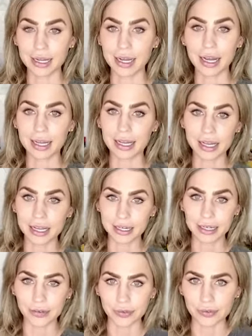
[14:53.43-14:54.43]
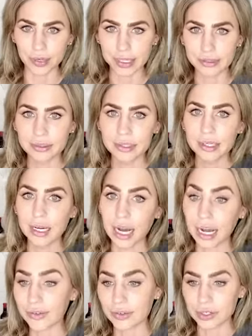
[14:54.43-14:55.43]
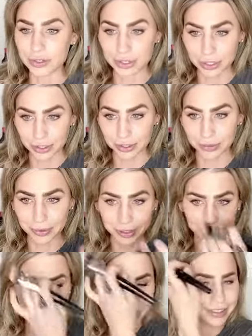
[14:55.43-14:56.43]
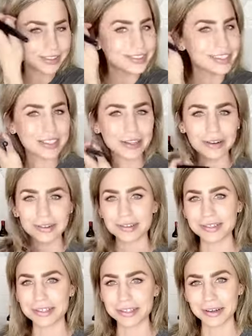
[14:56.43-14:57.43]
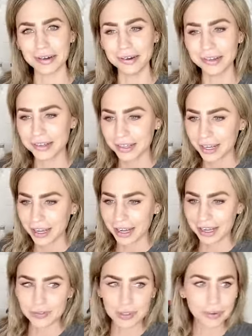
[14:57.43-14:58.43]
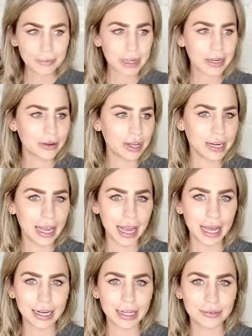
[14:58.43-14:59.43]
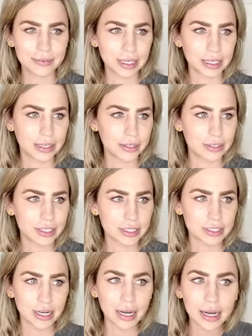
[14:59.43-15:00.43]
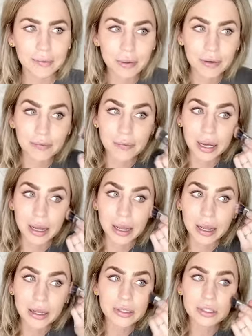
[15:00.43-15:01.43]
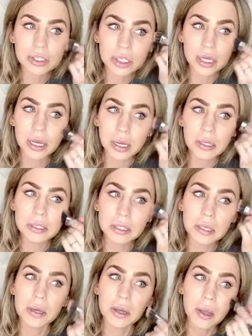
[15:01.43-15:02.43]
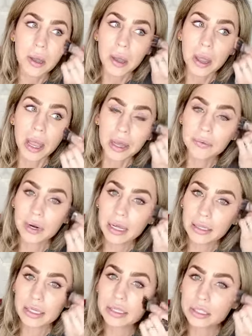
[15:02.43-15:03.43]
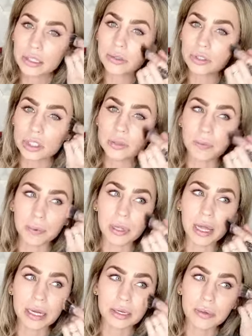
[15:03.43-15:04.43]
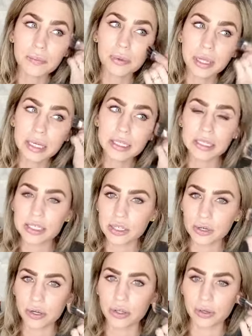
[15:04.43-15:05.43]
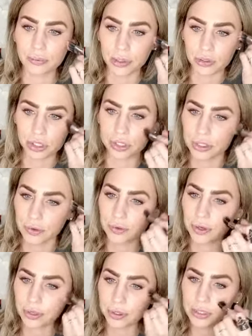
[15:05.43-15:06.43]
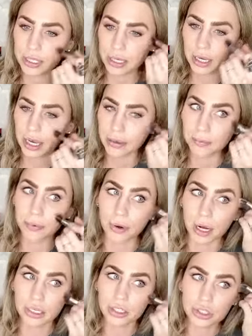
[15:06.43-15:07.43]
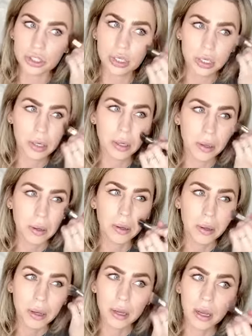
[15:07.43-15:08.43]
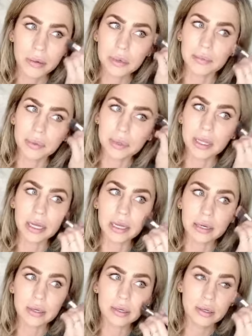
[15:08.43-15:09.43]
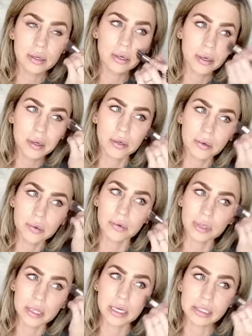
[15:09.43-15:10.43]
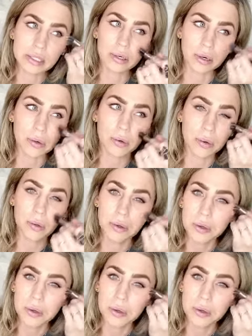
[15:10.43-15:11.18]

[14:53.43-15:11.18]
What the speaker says: I can't get enough of it. I even use it during the winter, this color. So I'm gonna go ahead and add it right here to the top of my cheeks. And what I like to do is just blend. You blend in a circular motion. So if you're using a brush, come and blend with that circle.